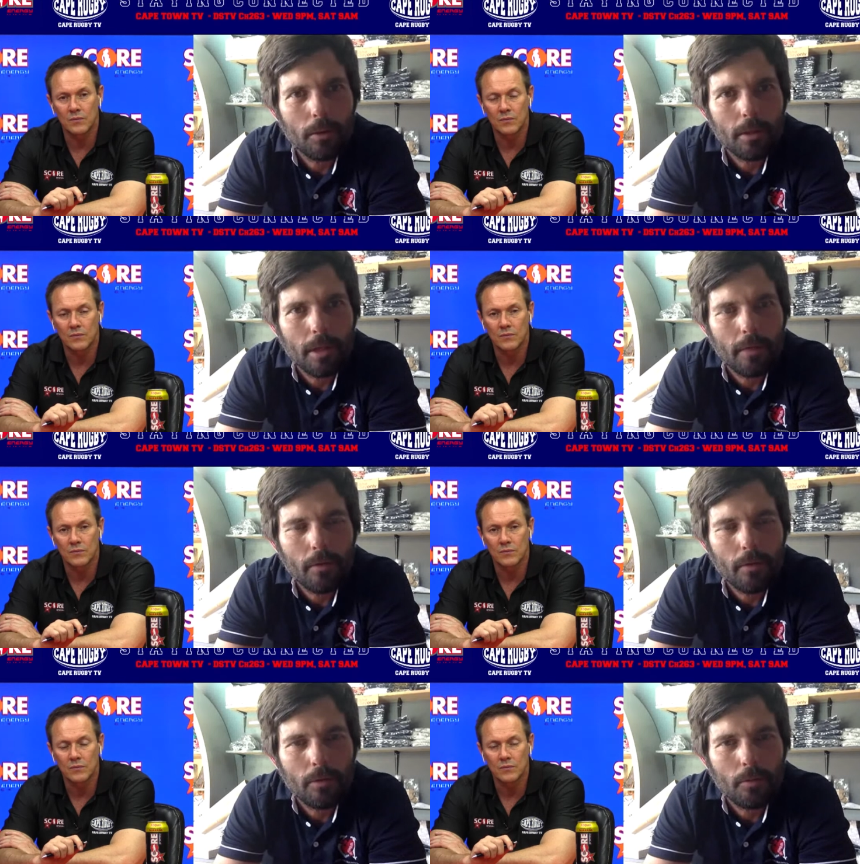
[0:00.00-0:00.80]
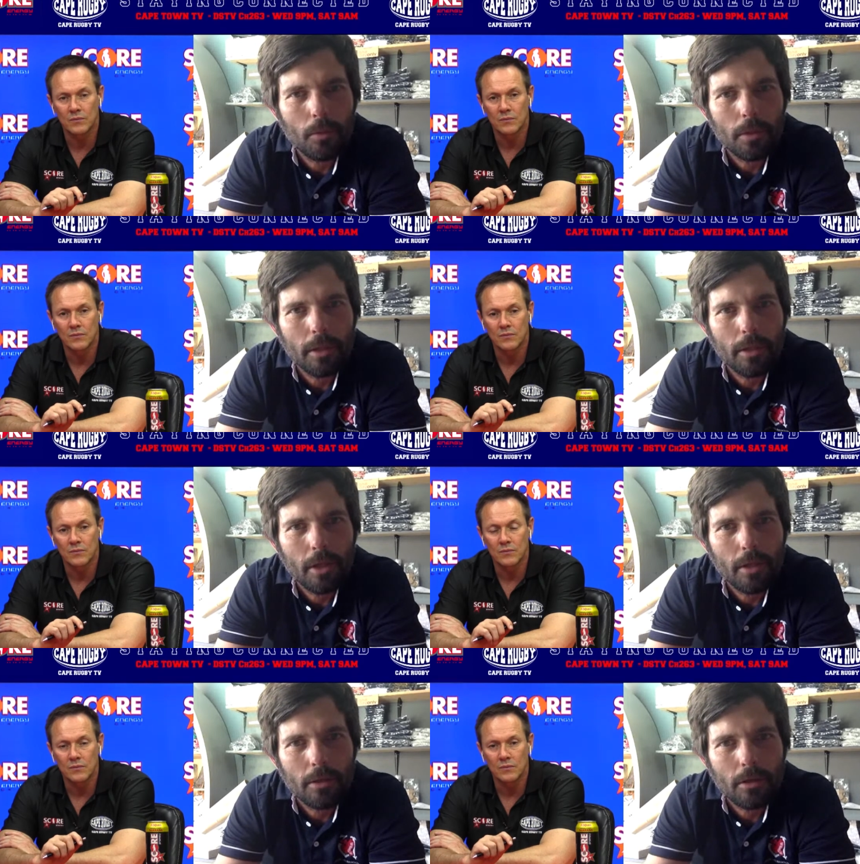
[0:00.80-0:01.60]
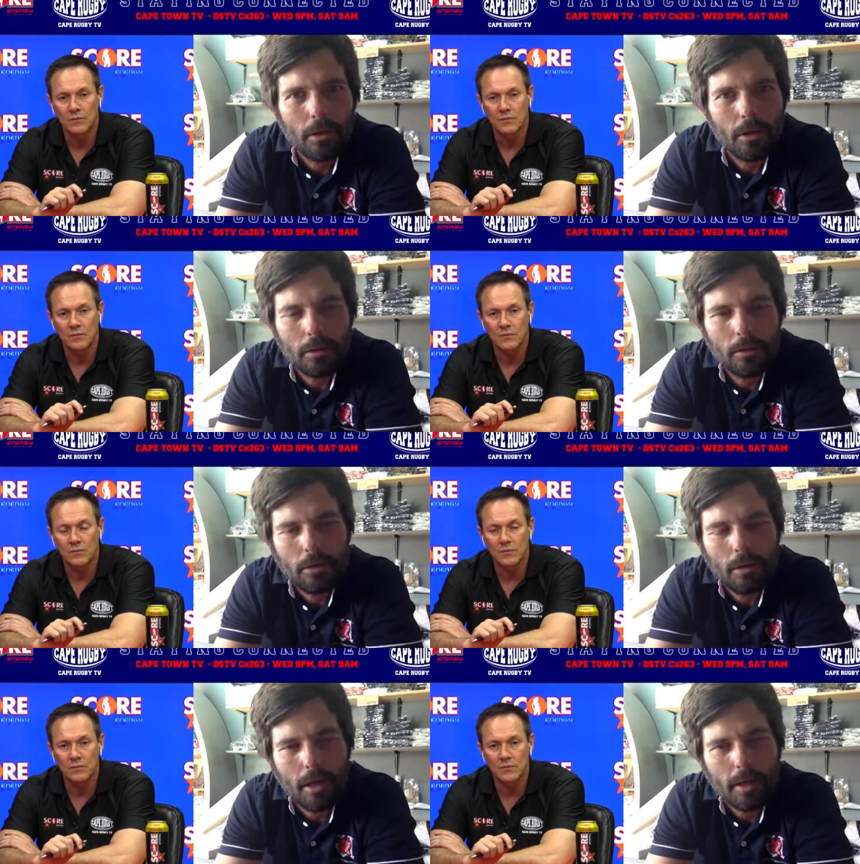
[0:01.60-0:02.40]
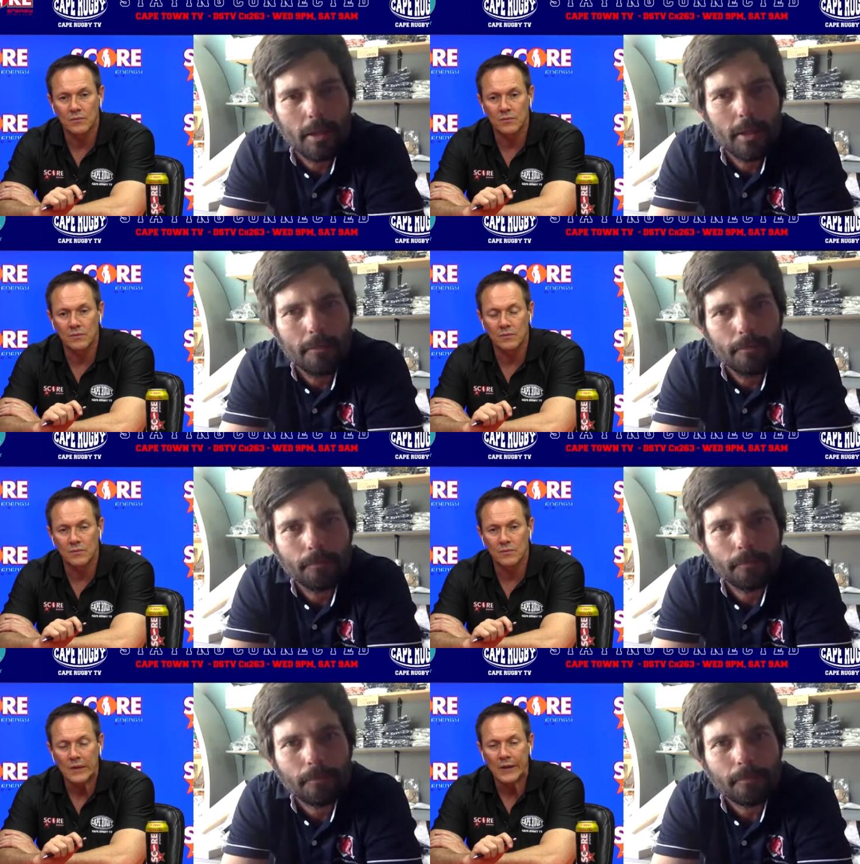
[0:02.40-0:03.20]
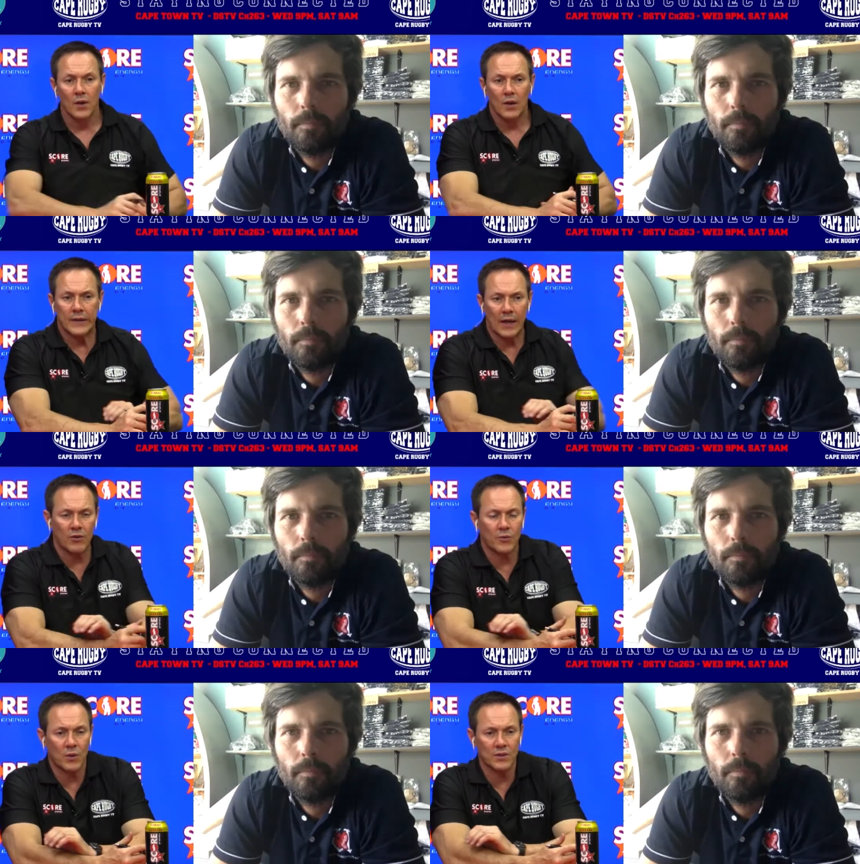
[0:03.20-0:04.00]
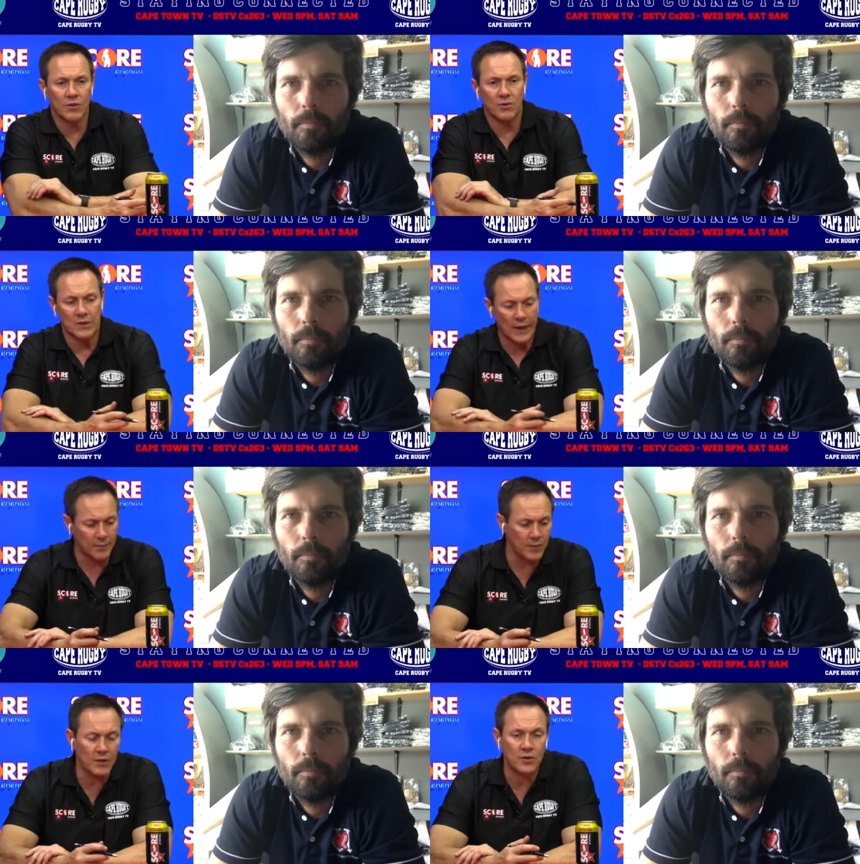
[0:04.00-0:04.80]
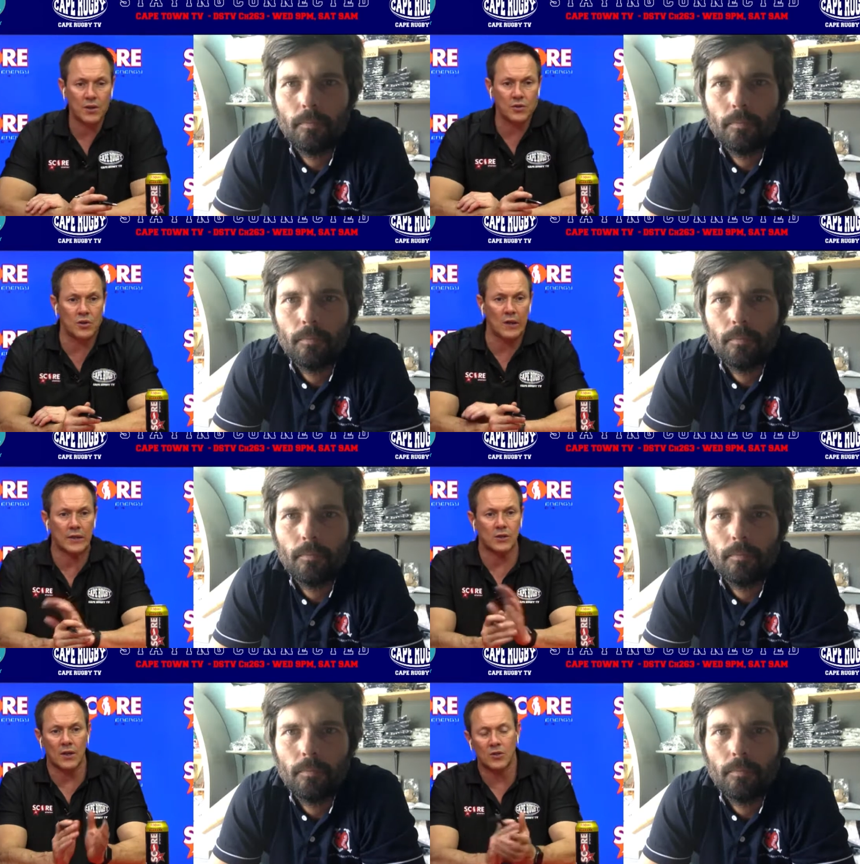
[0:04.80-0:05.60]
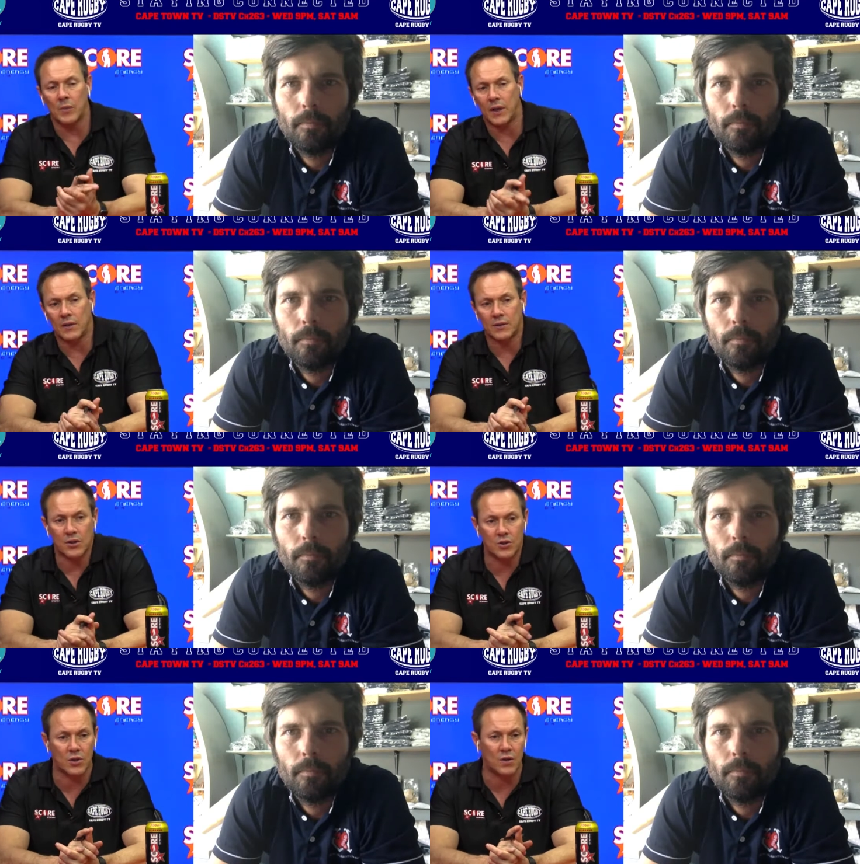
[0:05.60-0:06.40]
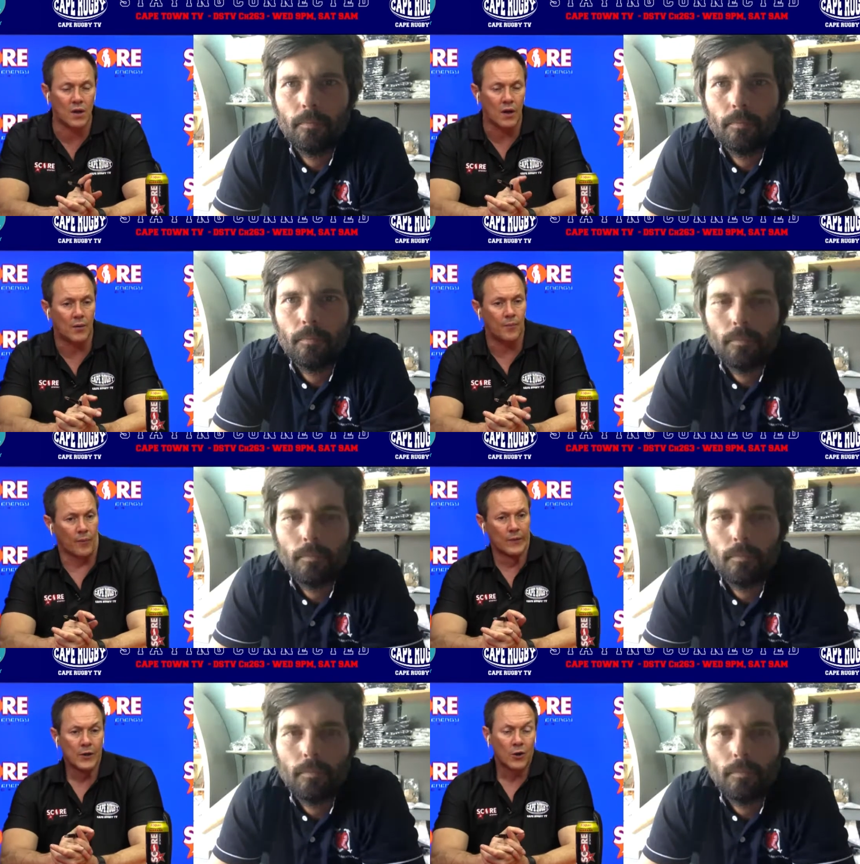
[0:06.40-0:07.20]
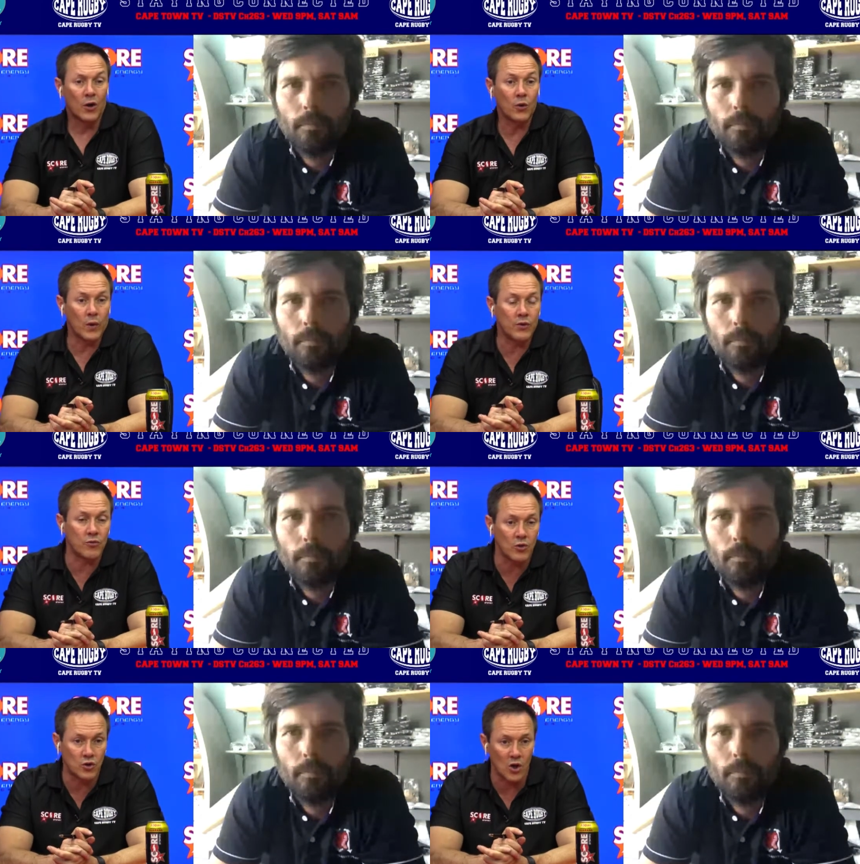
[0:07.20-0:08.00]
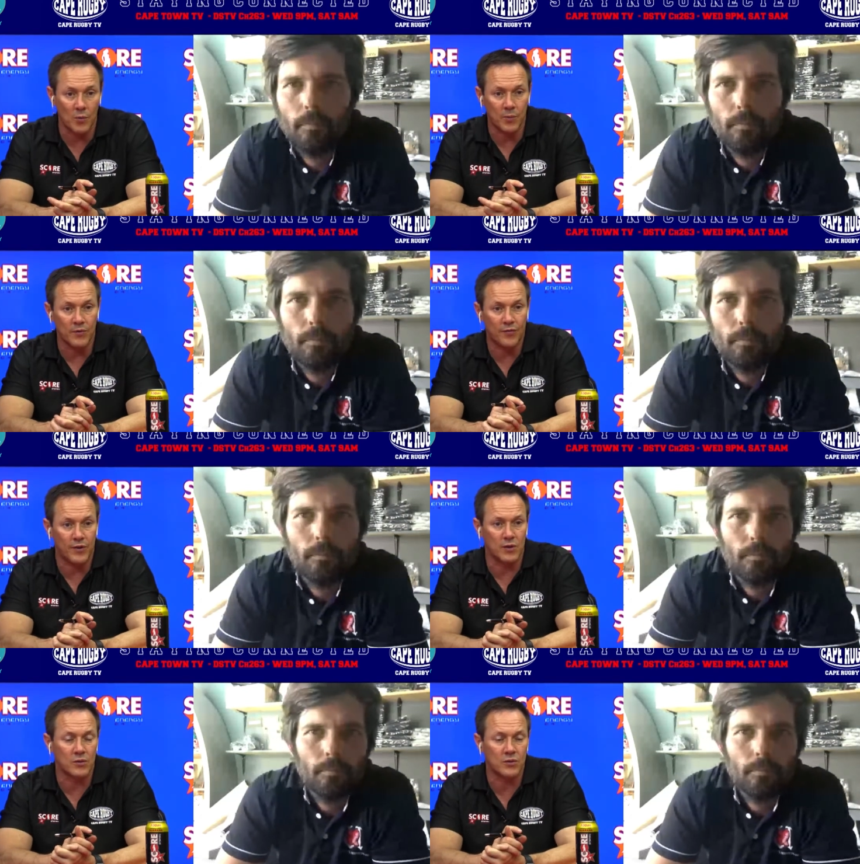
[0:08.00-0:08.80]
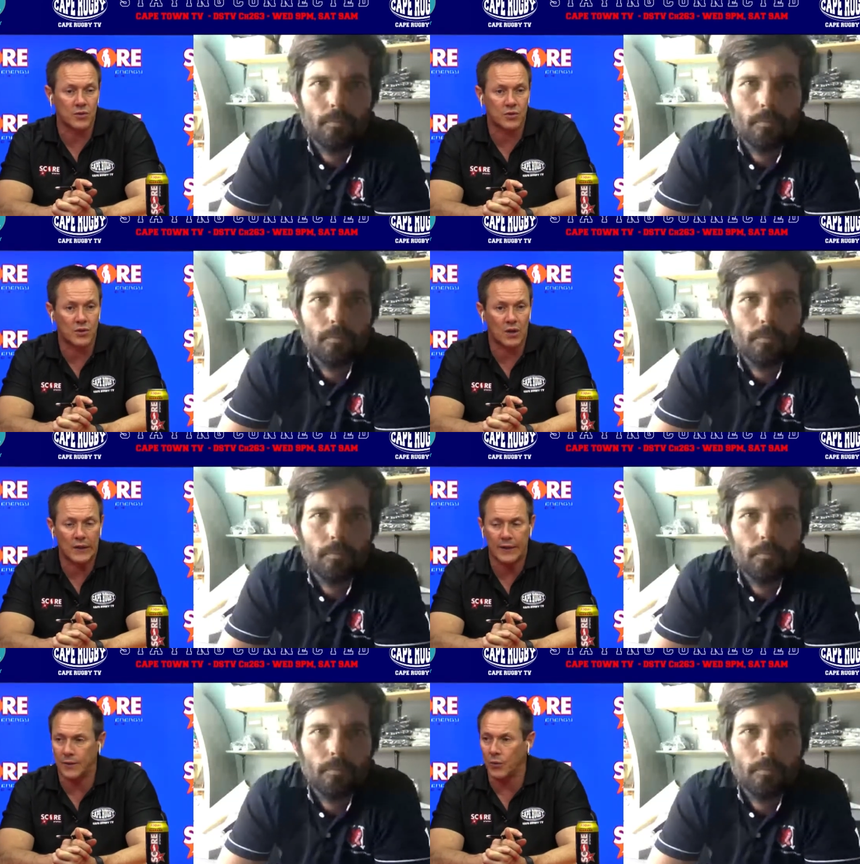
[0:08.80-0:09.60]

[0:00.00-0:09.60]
Speaker 1: cool to see everyone supporting each other so so nicely. Eh?
Speaker 2: Gareth, was there a time that that you guys had to make a decision um, on whether or not you open the fields, uh,